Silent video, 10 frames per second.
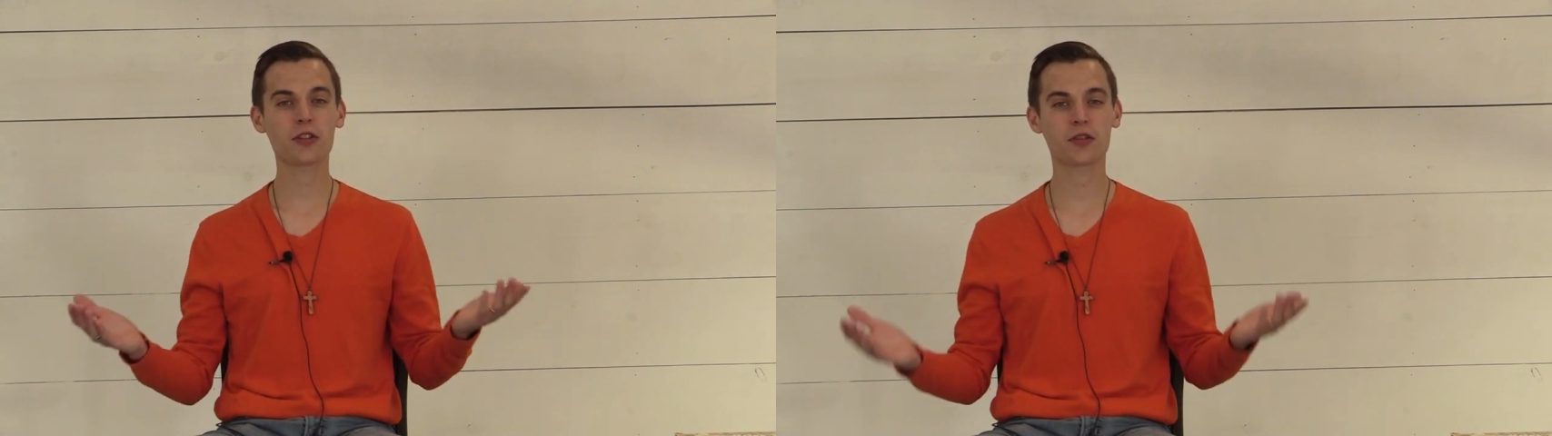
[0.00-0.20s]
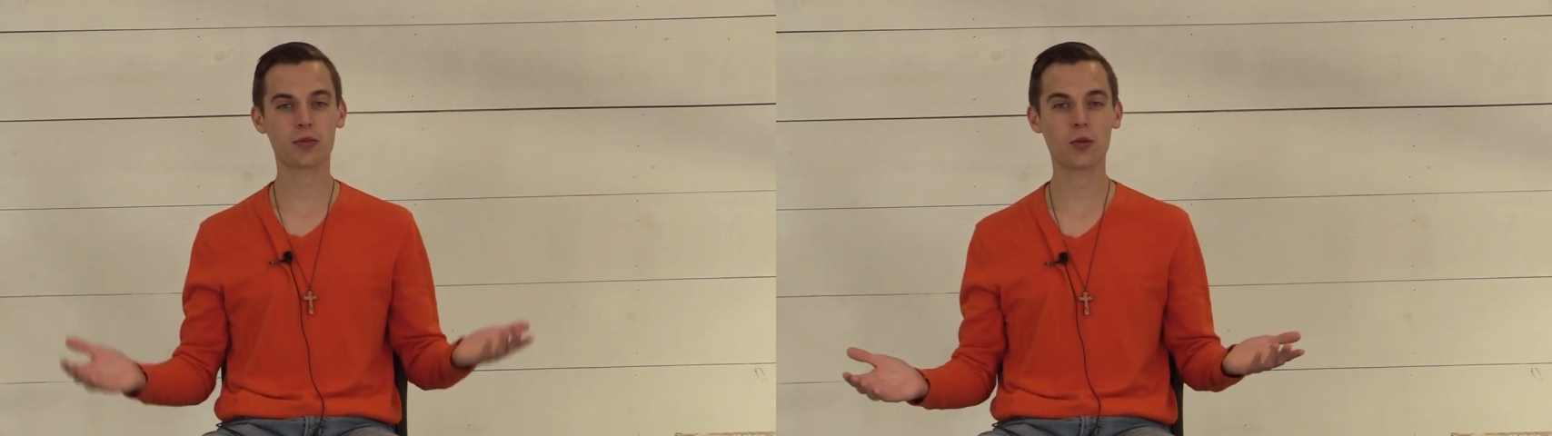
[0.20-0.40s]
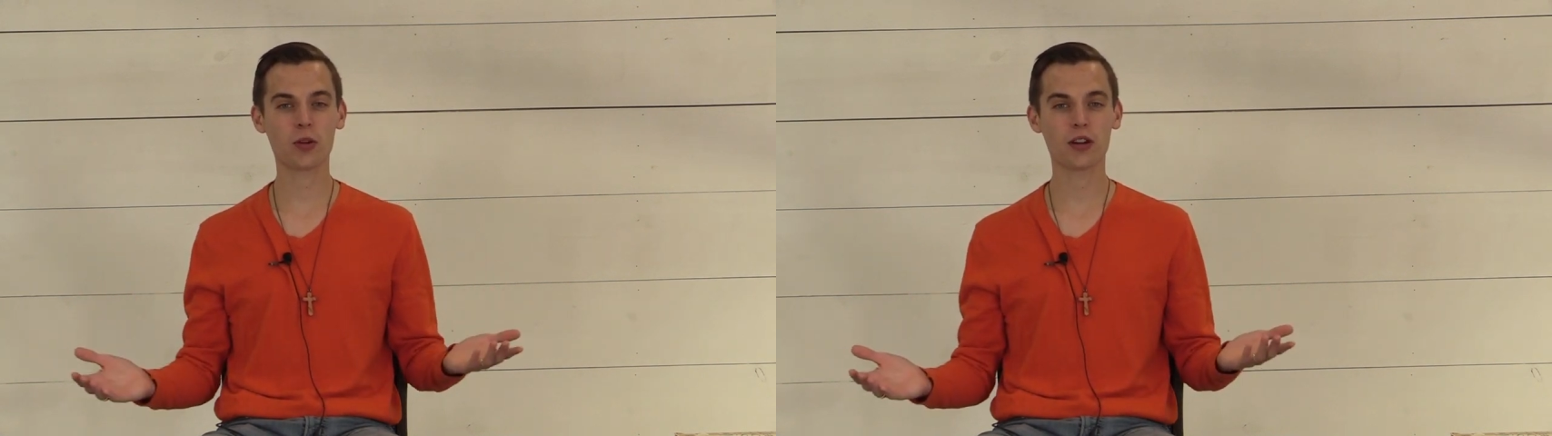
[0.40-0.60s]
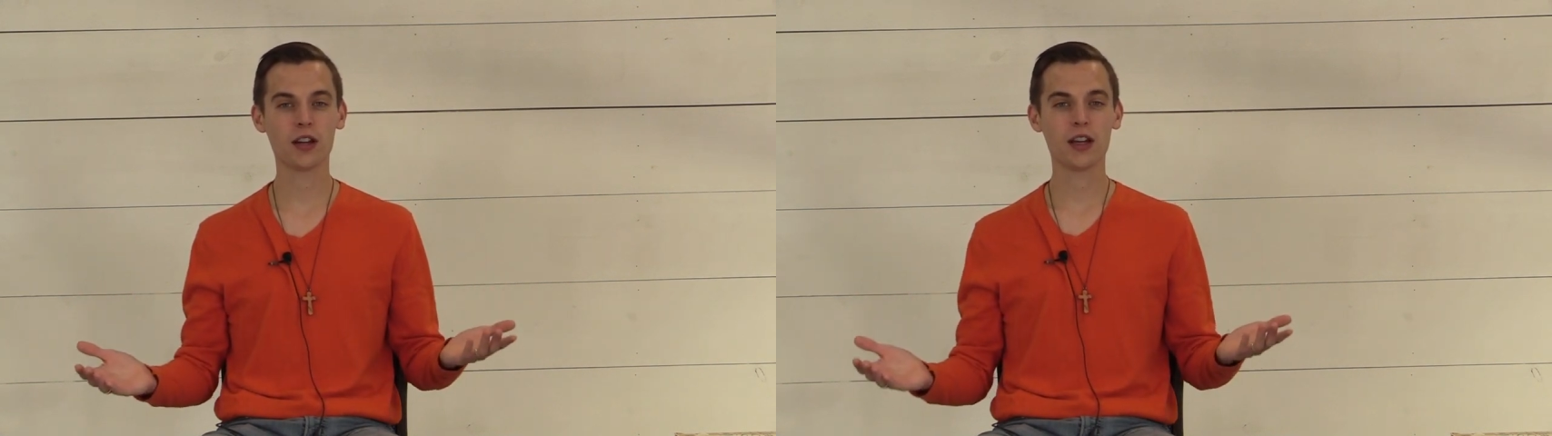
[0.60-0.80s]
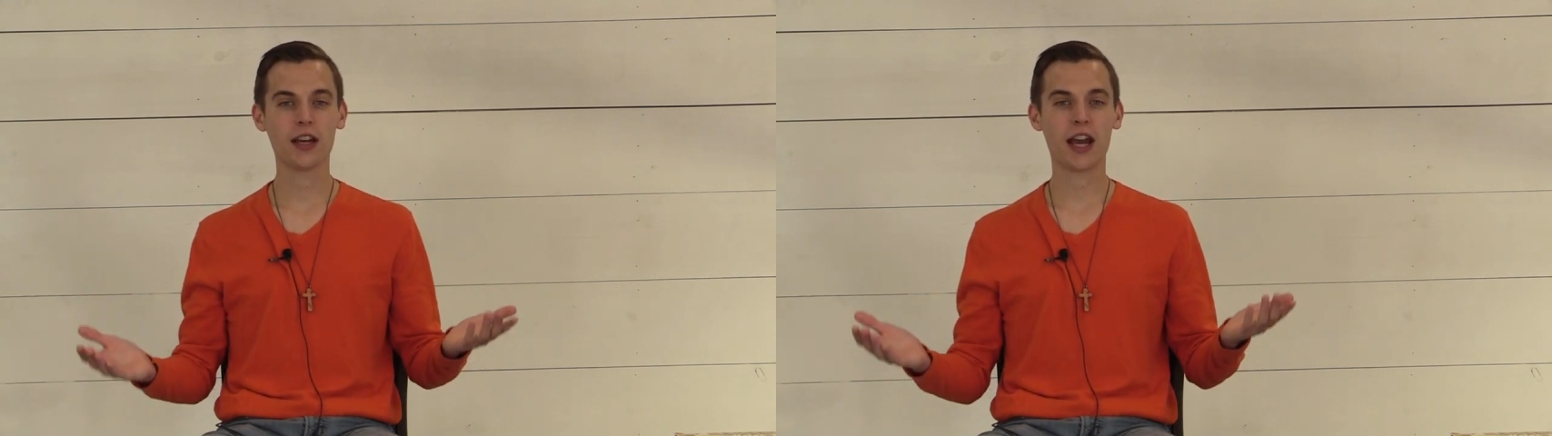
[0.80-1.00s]
support
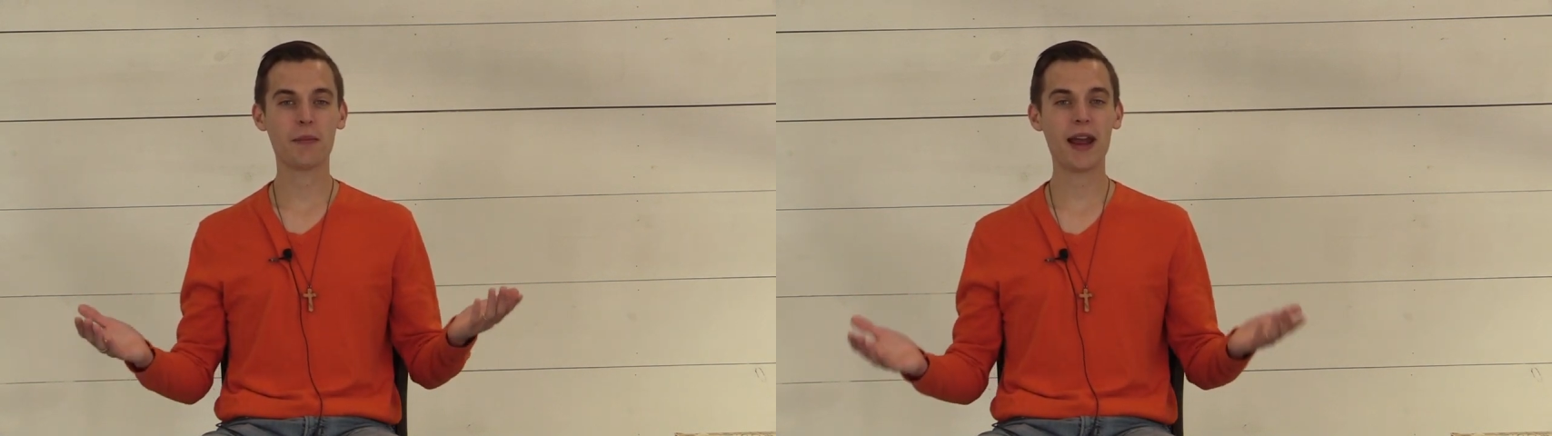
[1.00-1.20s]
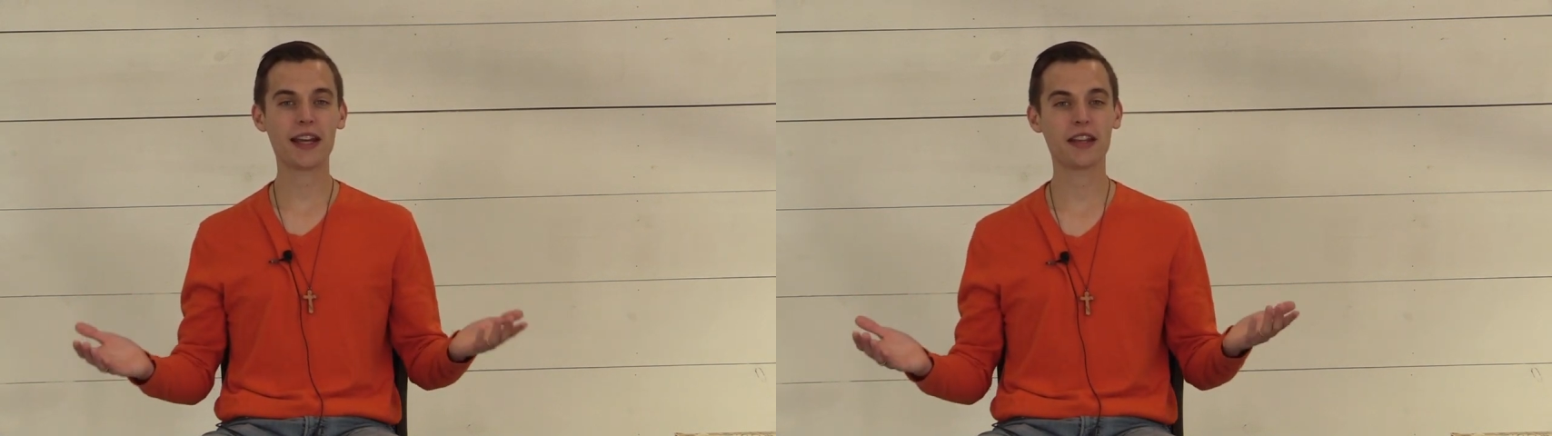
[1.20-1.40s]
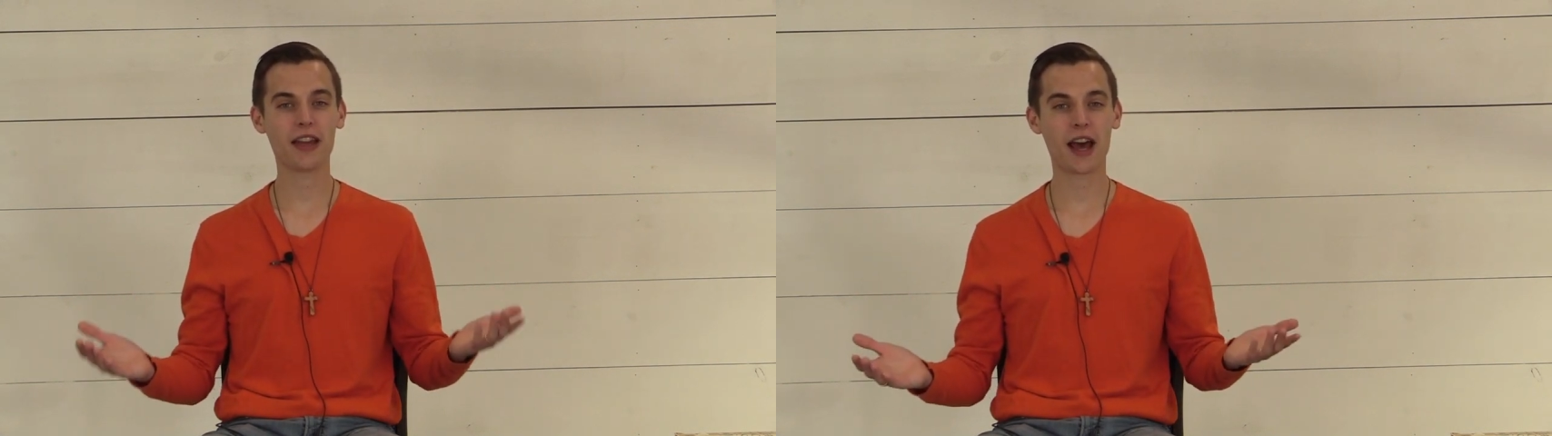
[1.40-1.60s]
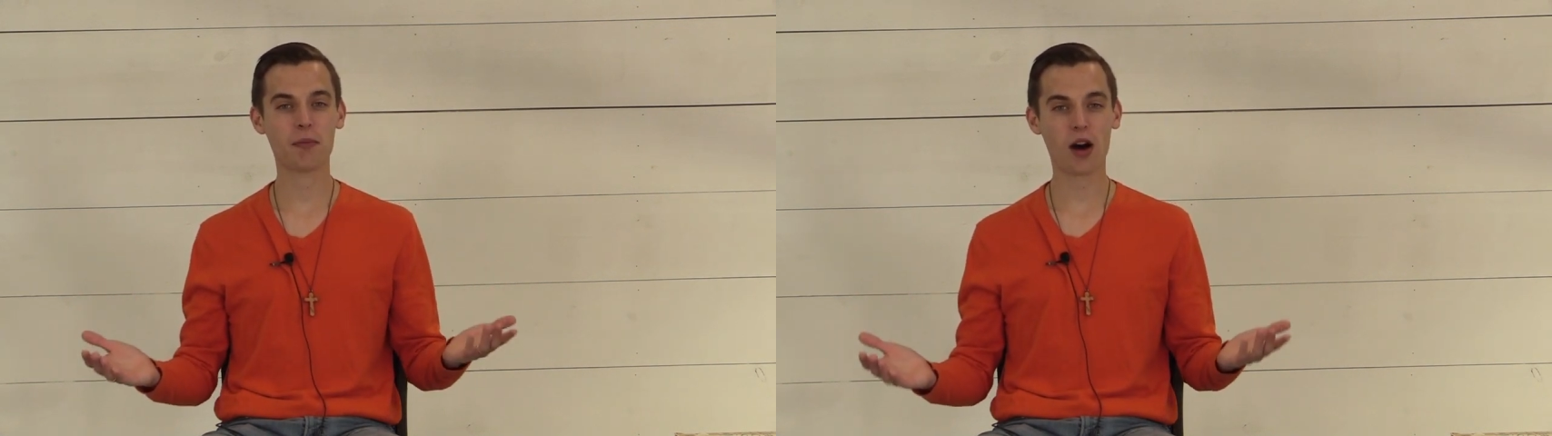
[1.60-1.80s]
and making that